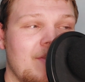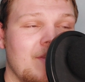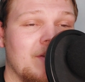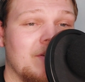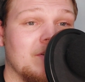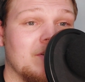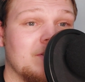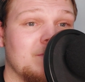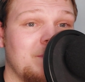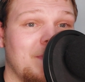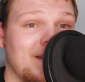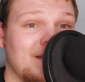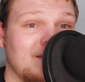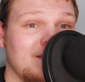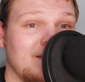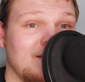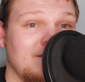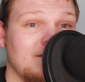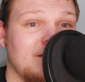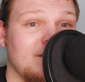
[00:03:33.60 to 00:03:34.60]
they're
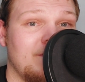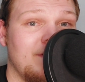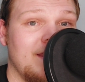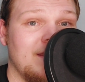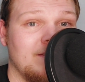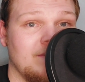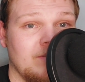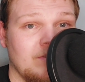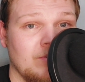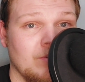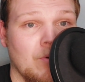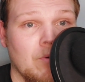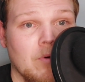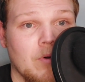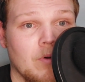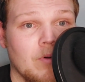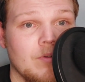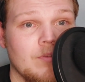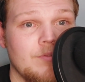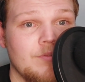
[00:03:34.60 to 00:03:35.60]
expecting to face
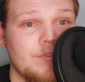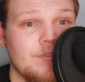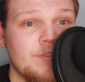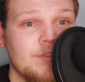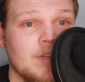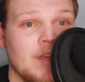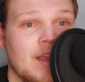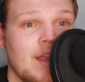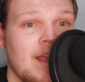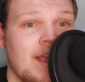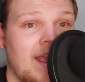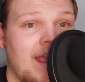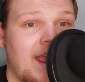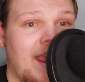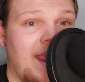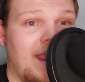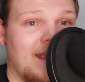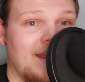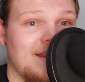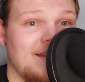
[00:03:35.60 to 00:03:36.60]
Zorns
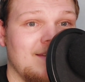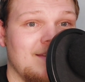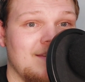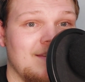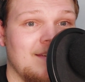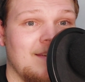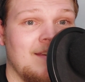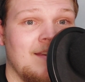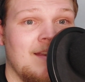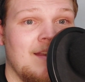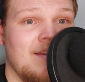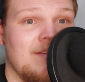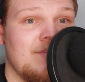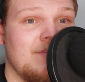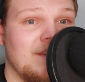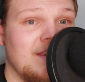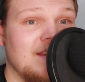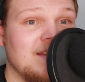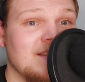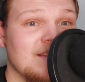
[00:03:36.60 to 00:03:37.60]
and
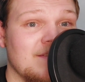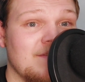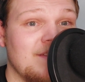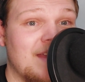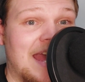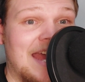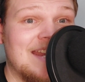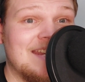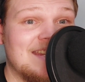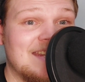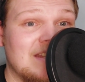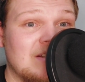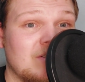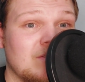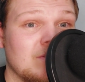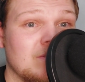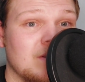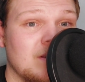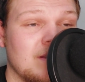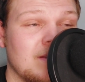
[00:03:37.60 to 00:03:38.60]
things of that
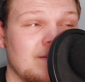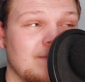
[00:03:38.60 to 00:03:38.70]
ilk,